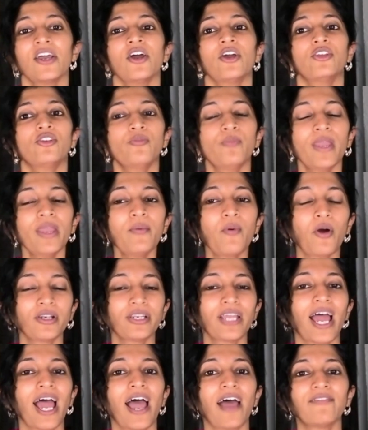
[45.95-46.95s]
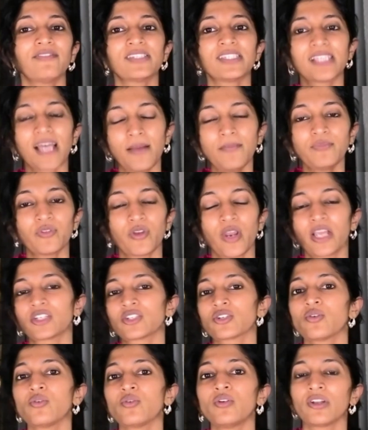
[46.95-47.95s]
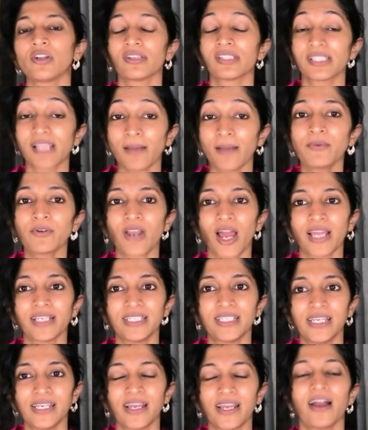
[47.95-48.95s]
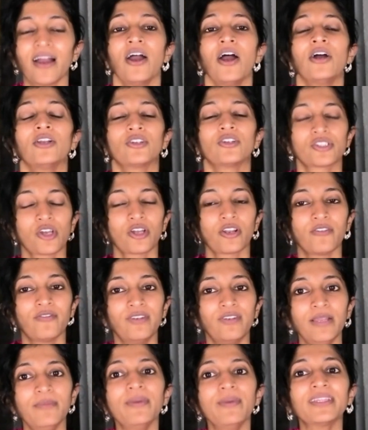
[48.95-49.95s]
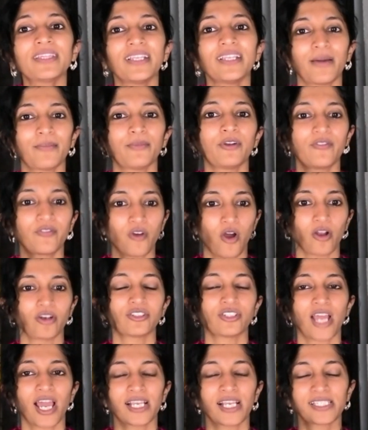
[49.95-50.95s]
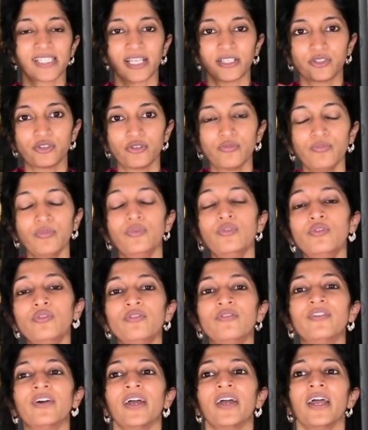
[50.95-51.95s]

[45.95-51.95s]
You may want to have some threshold or some criteria to sort of limit the number of contracts that you move